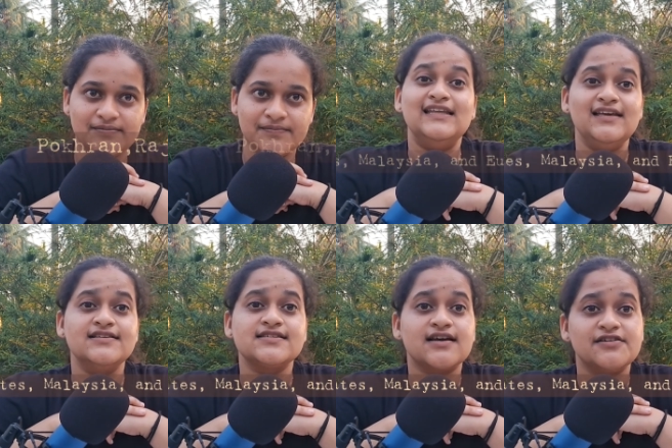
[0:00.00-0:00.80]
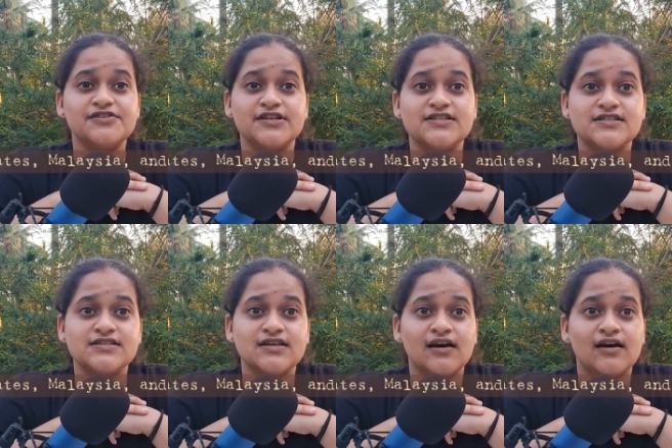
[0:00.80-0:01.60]
These countries
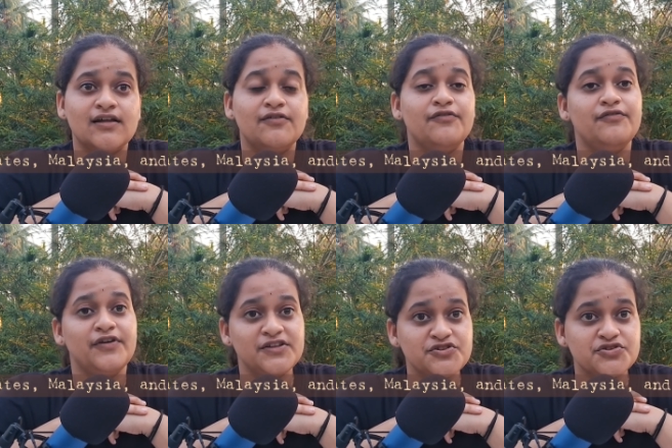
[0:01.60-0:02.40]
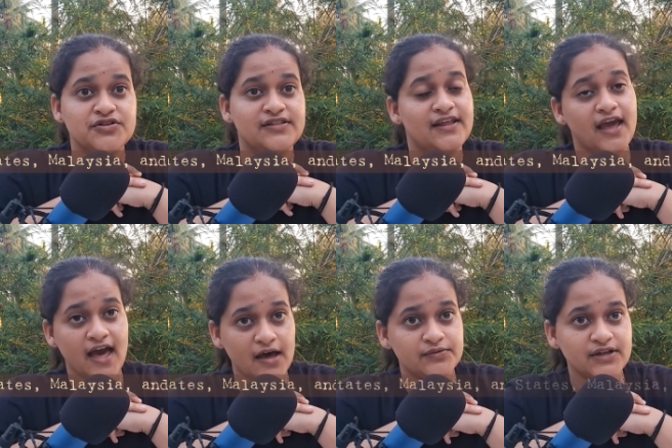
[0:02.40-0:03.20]
which they
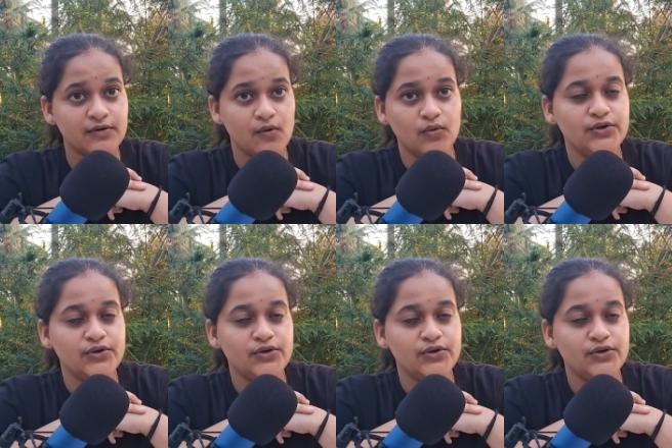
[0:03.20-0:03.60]
have their own